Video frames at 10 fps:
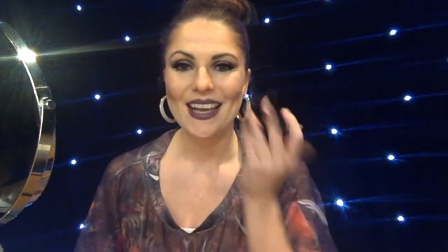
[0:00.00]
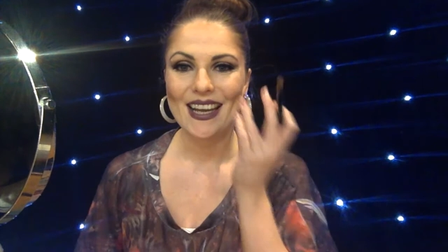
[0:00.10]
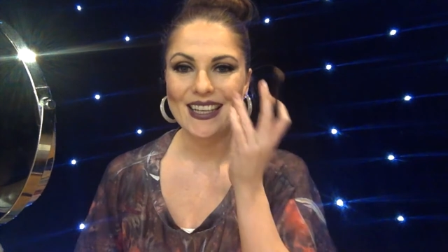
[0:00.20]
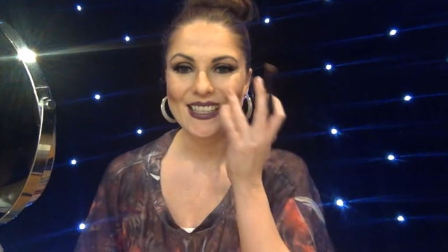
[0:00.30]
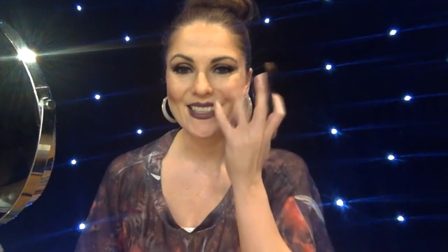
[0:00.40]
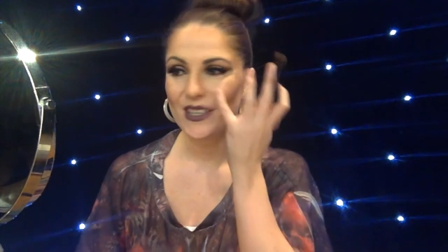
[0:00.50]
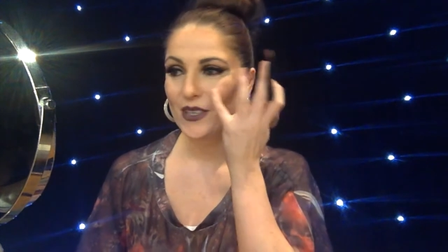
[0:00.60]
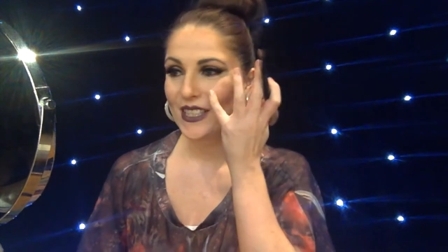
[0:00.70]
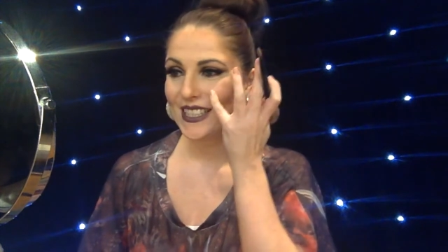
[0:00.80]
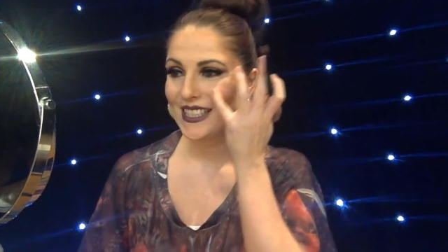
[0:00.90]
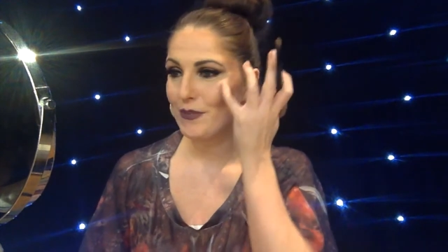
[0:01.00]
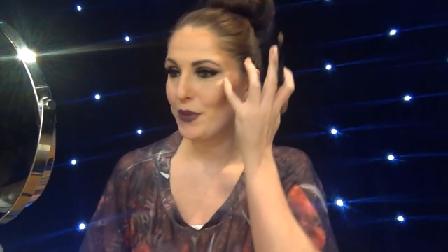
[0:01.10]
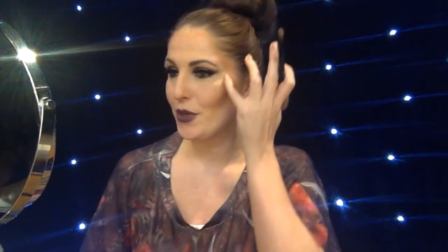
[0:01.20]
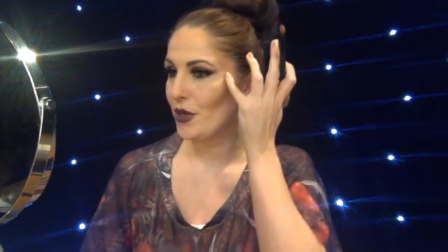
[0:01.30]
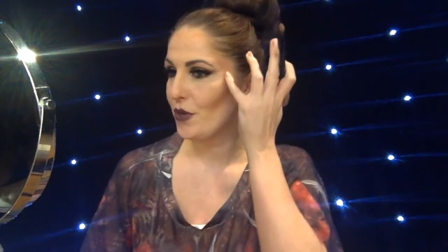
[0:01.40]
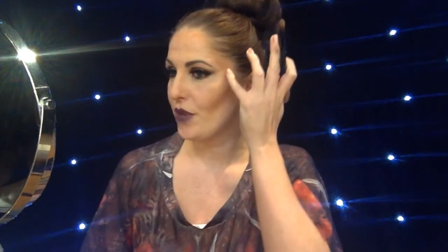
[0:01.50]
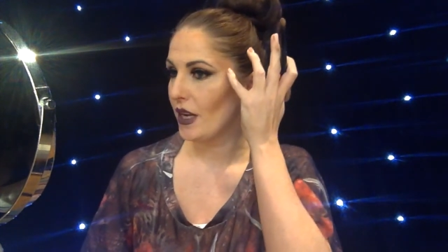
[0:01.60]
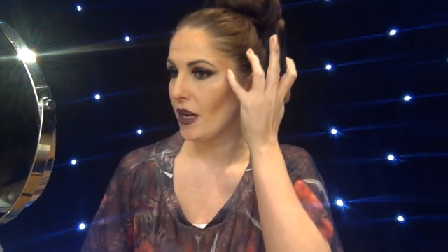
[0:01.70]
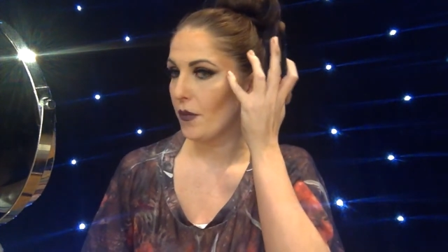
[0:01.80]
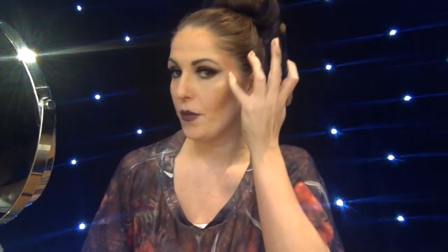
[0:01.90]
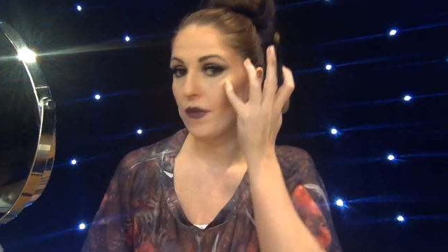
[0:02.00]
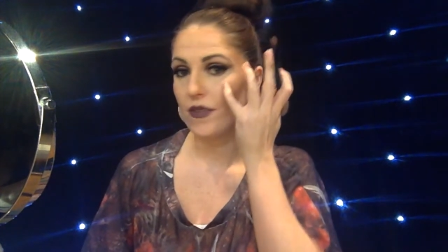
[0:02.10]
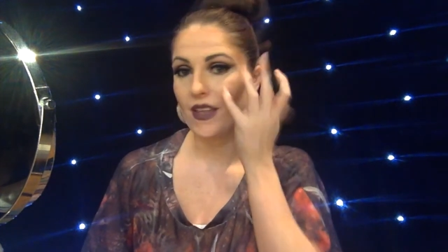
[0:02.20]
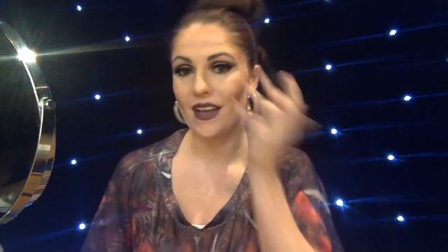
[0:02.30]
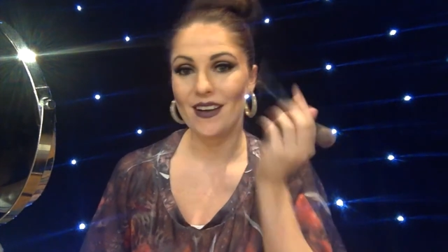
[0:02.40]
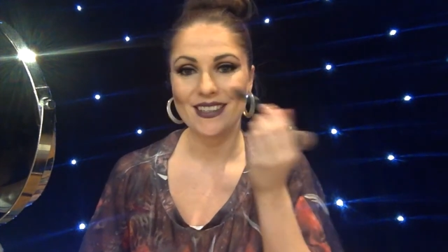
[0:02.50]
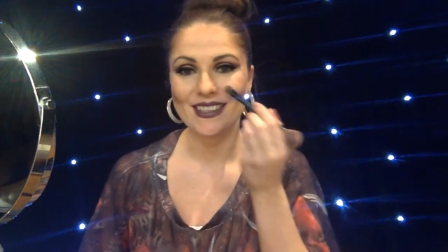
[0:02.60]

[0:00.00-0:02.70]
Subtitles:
And I smile and just put it right above there.